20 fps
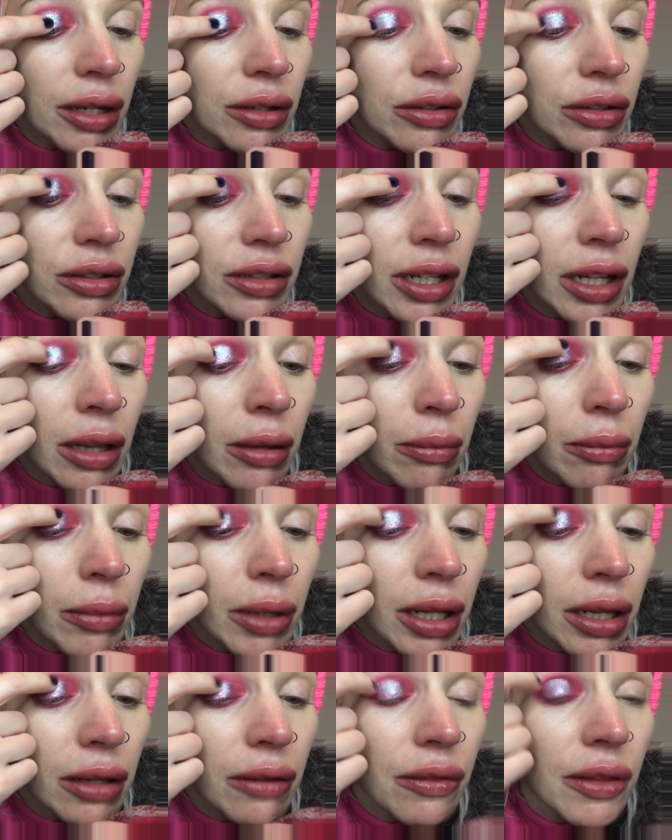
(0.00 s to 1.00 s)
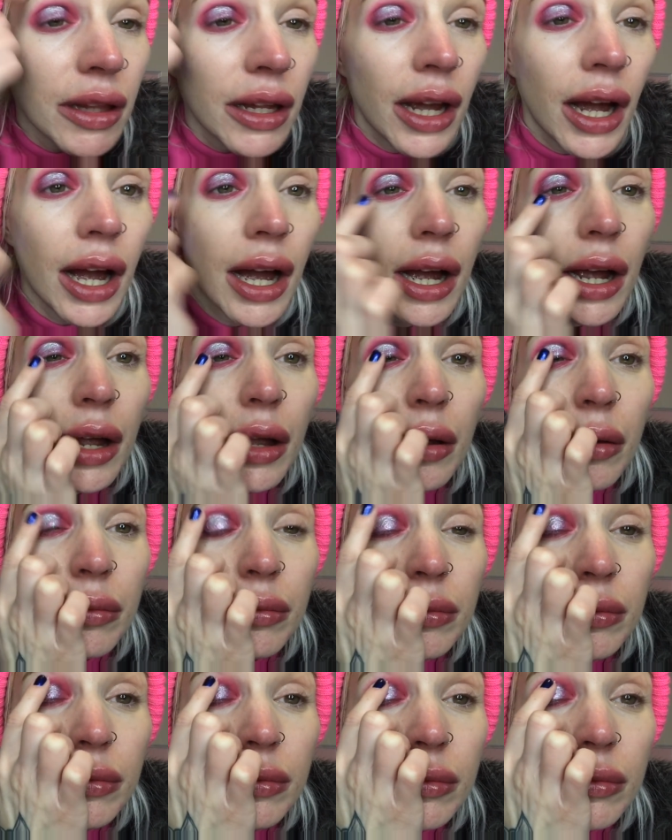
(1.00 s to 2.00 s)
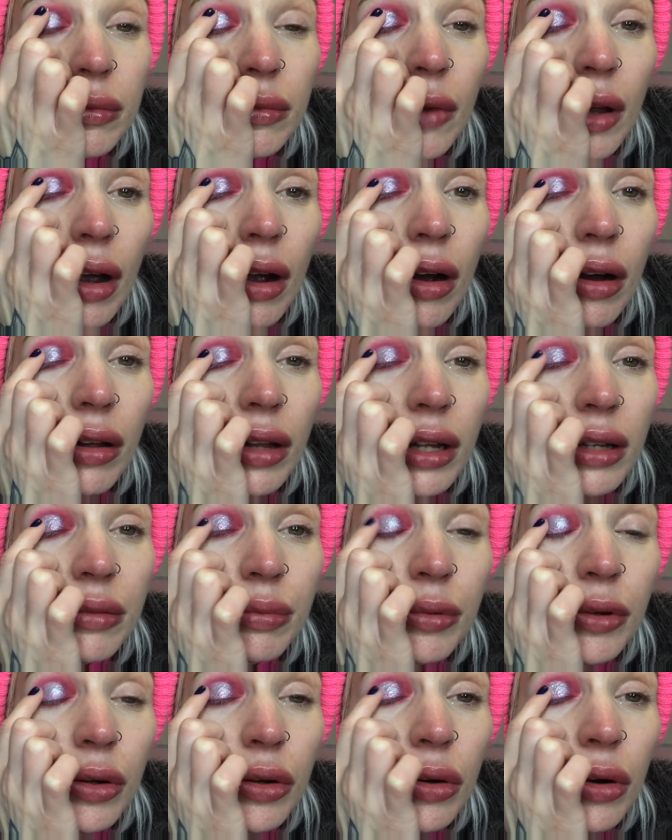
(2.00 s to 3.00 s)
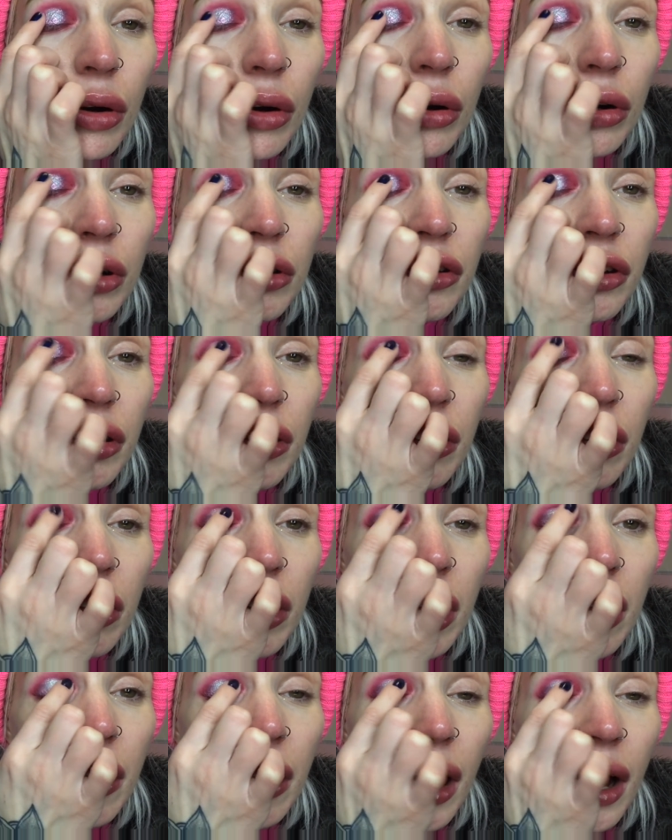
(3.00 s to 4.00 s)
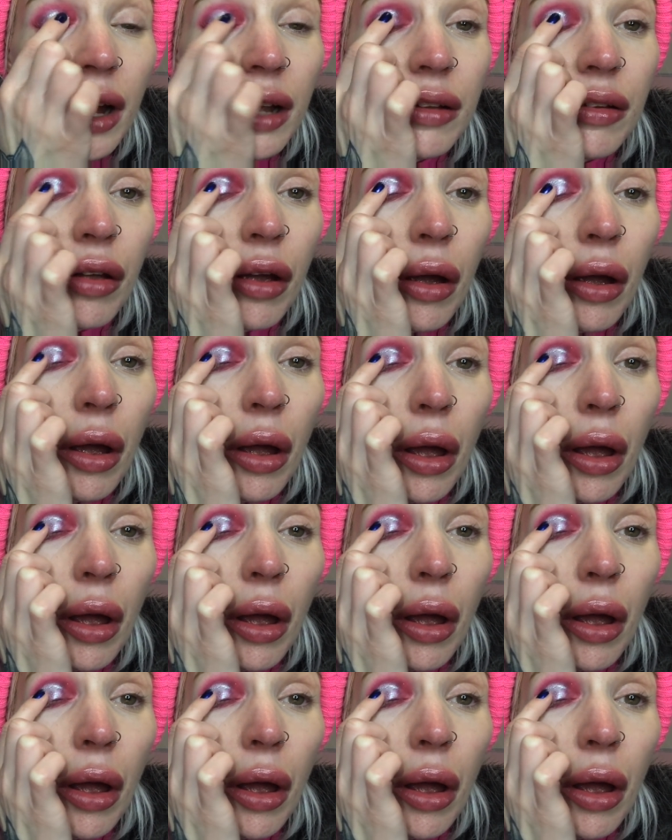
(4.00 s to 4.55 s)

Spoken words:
just in the middle of the eye. Oh, that's gorgeous. Look at that.